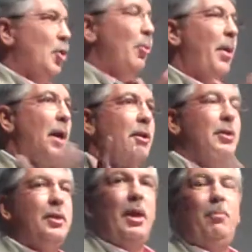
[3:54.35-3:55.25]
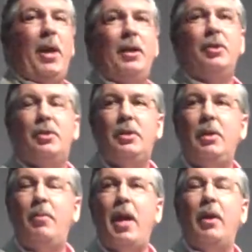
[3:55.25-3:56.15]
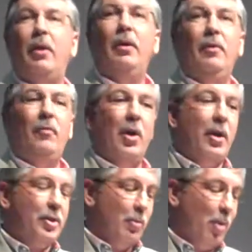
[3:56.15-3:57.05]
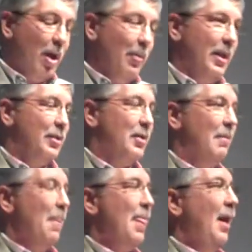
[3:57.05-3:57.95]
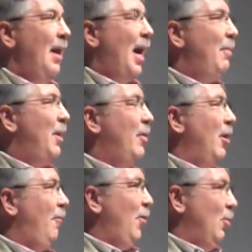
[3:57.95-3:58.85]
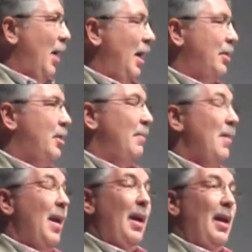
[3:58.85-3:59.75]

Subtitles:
2 pages, 10 pages, didn't matter, various departments. I'd been there a few months,